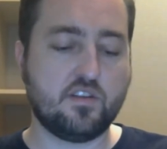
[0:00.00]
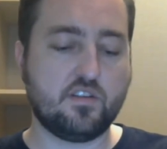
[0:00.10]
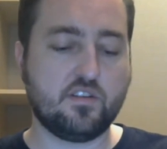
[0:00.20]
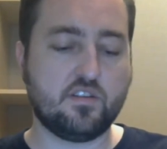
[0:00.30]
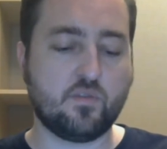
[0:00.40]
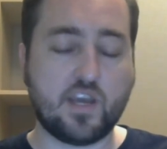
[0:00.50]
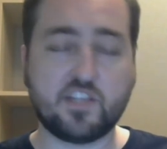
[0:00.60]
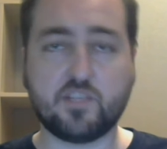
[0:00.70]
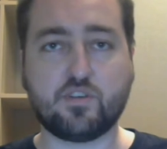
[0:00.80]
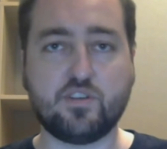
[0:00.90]
the way I
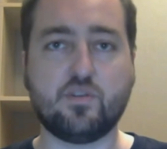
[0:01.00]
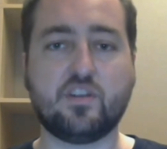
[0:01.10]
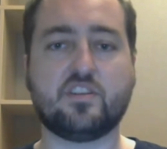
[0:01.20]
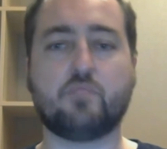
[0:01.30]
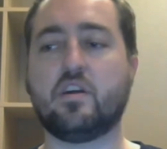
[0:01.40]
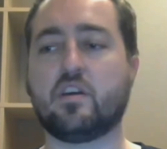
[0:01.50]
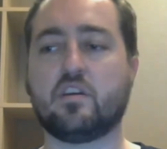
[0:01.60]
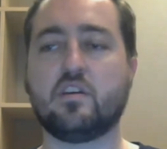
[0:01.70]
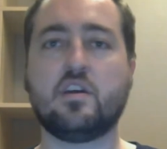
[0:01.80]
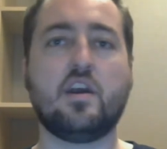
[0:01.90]
typically do it is I'll be like,
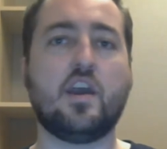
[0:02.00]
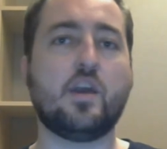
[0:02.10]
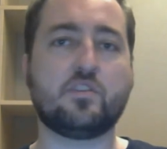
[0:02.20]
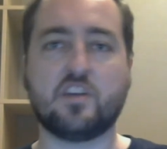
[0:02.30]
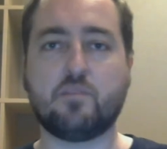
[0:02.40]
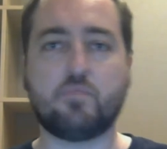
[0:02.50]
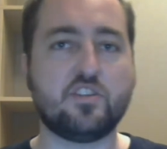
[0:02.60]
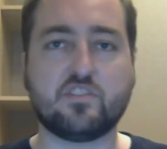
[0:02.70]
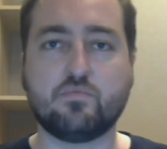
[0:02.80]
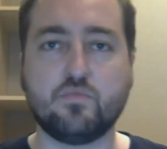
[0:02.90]
hey, what's up? I
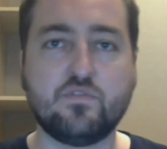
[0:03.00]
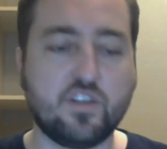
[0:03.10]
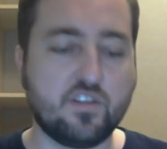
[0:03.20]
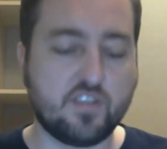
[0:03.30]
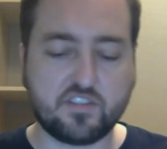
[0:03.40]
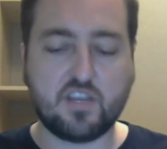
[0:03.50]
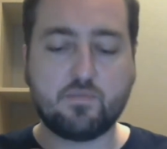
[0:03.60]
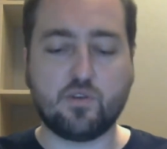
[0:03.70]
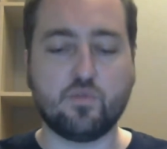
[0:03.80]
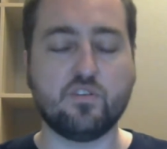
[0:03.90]
just moved here. Like, say I'm at
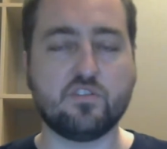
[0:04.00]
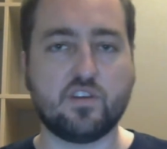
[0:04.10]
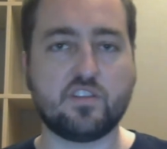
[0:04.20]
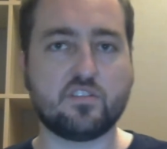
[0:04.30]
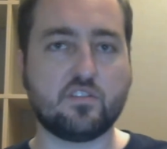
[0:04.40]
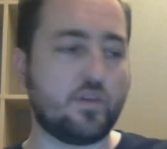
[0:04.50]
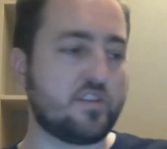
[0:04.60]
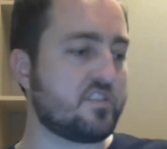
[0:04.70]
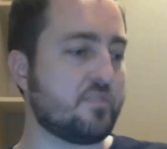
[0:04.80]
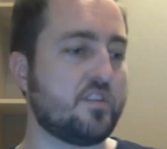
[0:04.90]
Hooters, right? The, the waitress
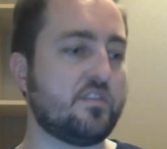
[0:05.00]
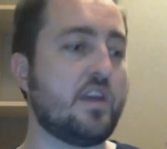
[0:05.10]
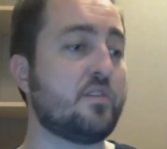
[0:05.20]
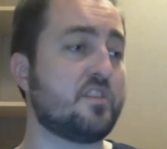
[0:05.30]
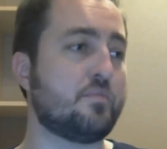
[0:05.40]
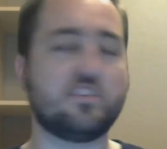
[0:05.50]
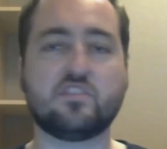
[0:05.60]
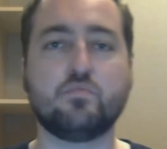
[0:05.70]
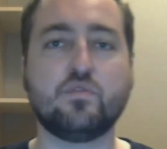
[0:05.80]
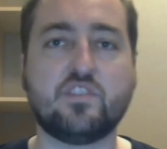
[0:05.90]
comes over, hey, what's up? I just
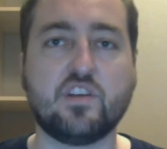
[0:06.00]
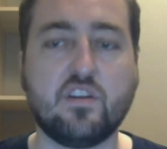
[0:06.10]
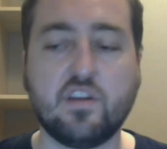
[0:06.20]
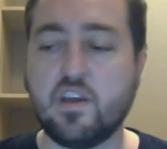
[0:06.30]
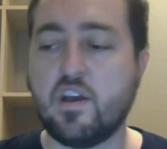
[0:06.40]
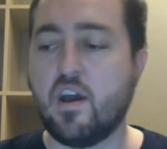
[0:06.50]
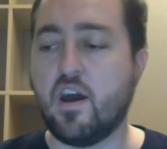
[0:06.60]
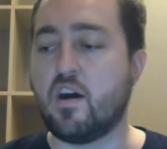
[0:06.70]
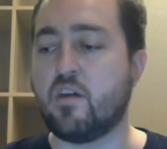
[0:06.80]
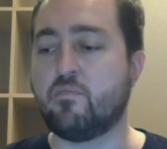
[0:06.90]
moved here.
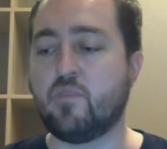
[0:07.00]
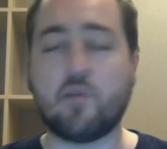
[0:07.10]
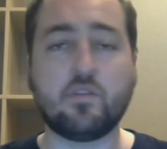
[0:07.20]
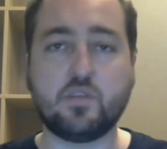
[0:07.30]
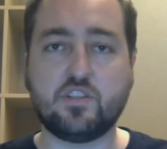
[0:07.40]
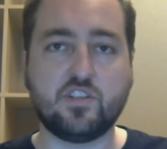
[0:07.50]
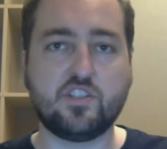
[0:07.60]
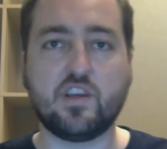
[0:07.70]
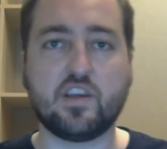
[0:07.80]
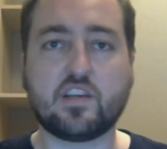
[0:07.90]
Um, I'm gonna be
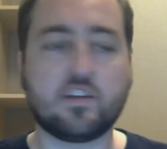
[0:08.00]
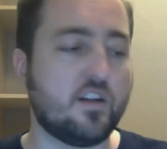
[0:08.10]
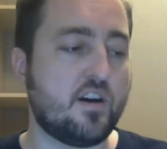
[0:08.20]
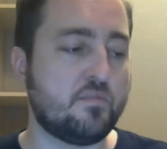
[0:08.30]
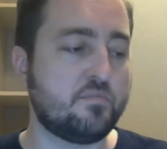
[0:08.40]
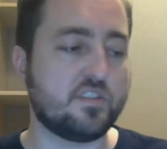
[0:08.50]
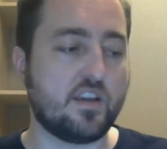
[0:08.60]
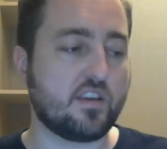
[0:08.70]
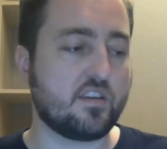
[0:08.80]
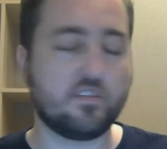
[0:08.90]
DJing at clubs,
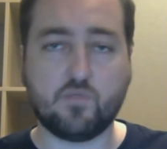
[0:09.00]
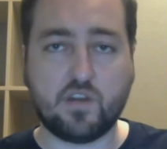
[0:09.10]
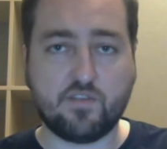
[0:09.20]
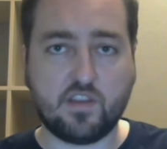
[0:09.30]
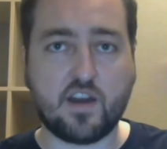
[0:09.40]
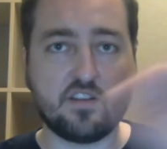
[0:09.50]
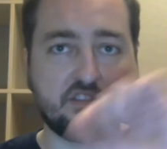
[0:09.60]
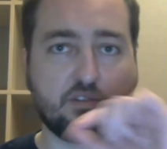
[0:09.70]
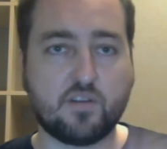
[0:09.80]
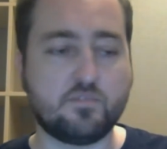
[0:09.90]
like whatever the hottest two
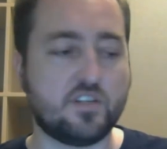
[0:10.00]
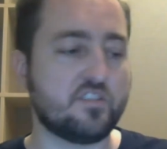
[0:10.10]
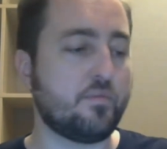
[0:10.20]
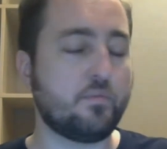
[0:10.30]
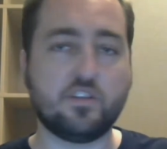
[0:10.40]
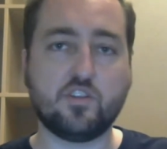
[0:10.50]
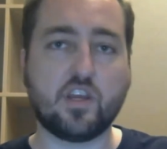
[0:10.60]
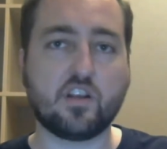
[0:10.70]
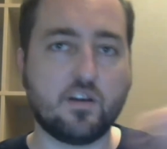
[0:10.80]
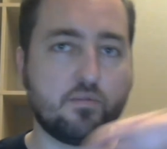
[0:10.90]
clubs are. So I'm gonna be DJing
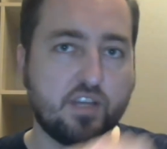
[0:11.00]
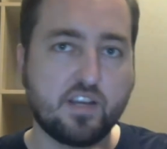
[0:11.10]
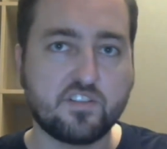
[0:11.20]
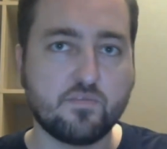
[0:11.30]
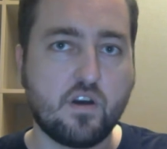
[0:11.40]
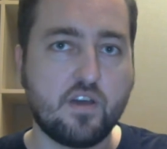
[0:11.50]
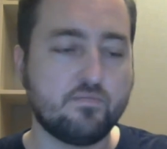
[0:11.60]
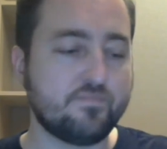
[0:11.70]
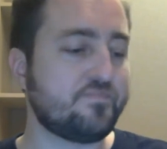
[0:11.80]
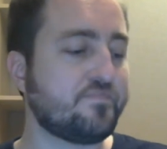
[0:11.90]
clubs X and Y.
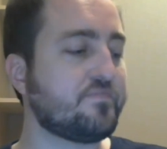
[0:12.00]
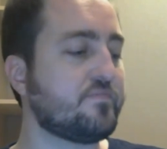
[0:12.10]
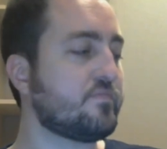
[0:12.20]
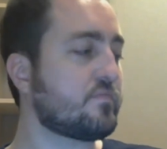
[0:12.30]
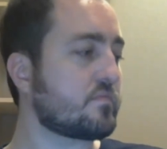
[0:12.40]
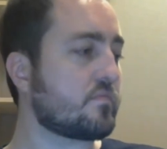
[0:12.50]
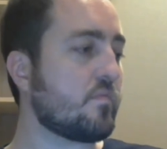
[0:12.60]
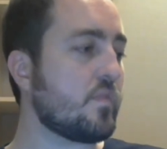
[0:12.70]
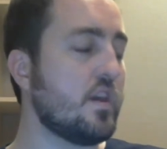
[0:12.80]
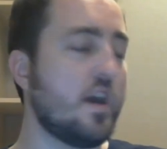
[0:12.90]

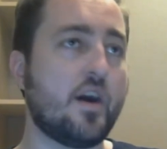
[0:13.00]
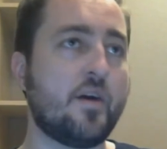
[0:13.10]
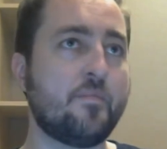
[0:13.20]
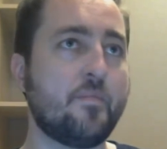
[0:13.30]
Um,